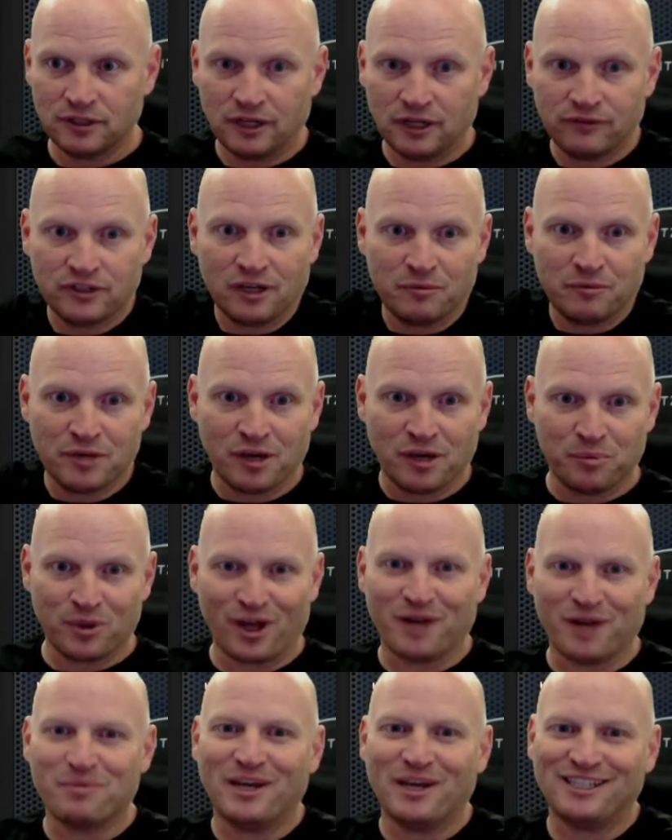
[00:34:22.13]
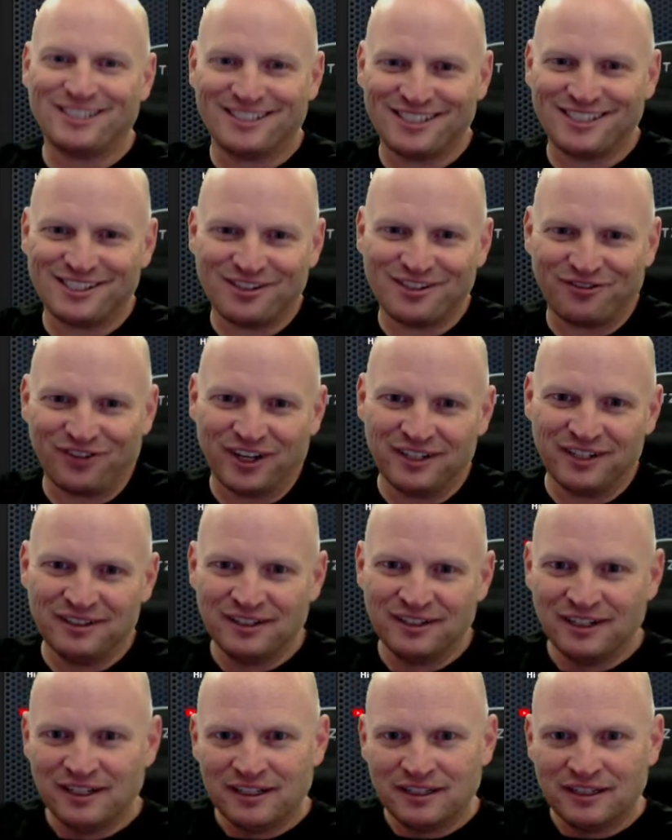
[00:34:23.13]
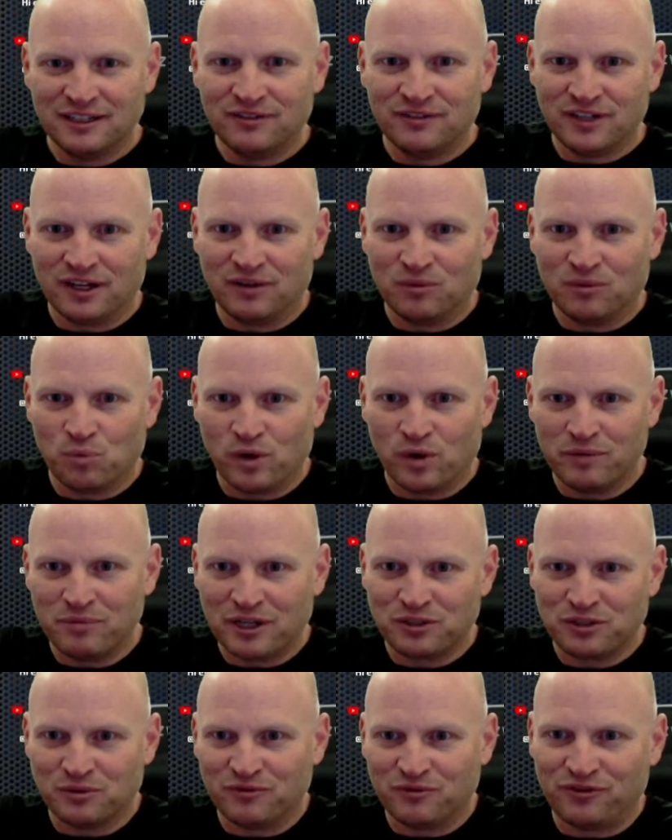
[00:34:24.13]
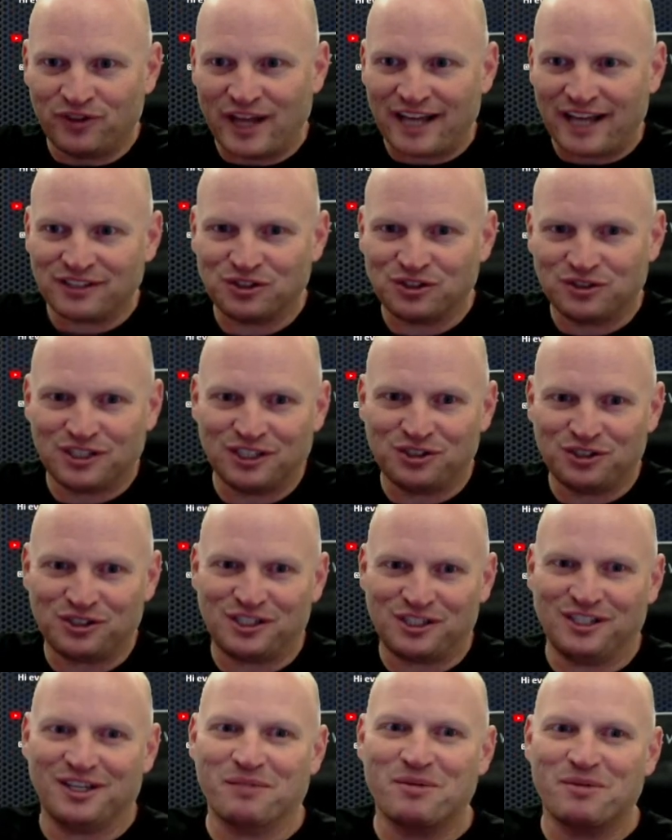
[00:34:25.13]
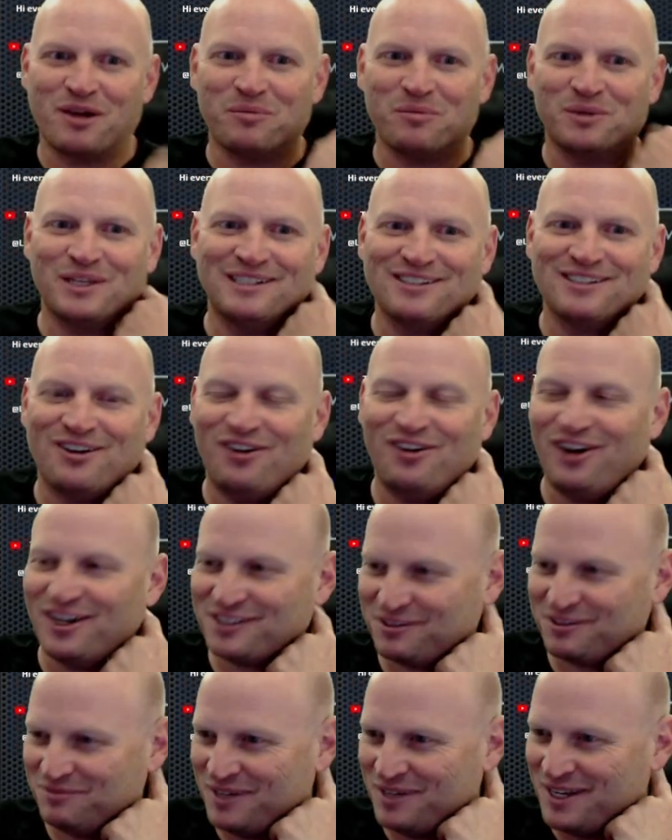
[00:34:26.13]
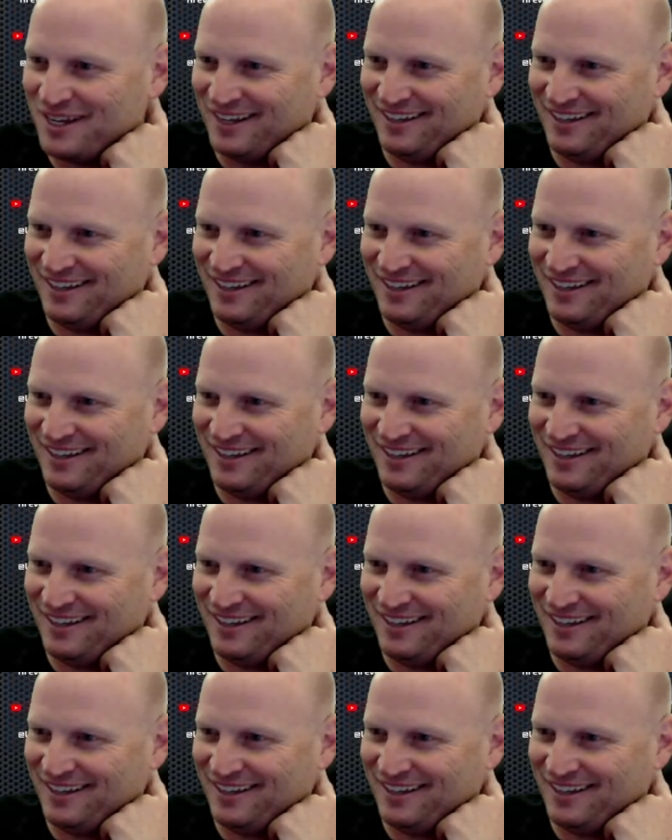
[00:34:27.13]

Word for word: Love coming up with automations, isn't it fun? Live in a one bedroom flat, so it's interesting coming up with things. Oh, awesome.